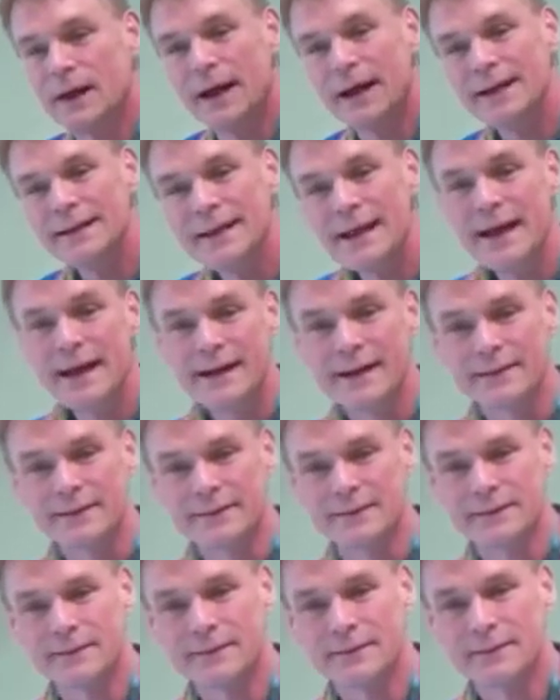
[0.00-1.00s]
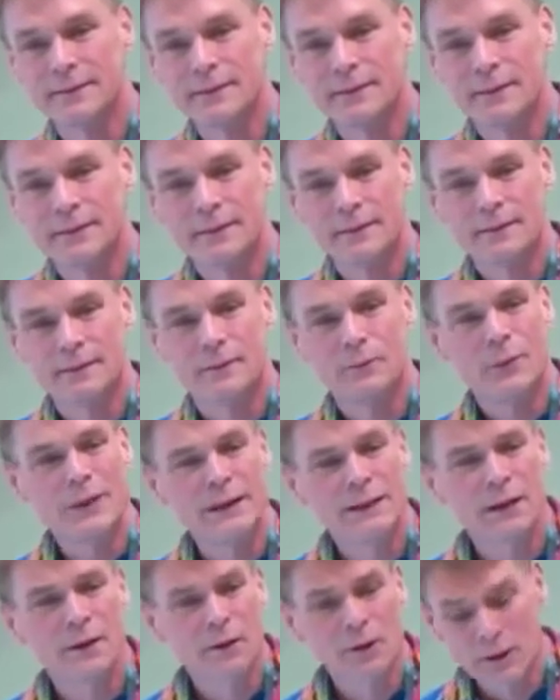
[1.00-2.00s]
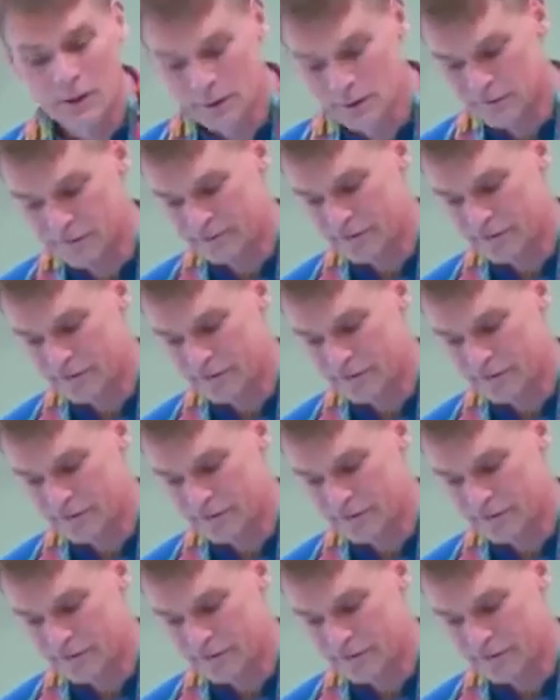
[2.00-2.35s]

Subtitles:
And yet, we learned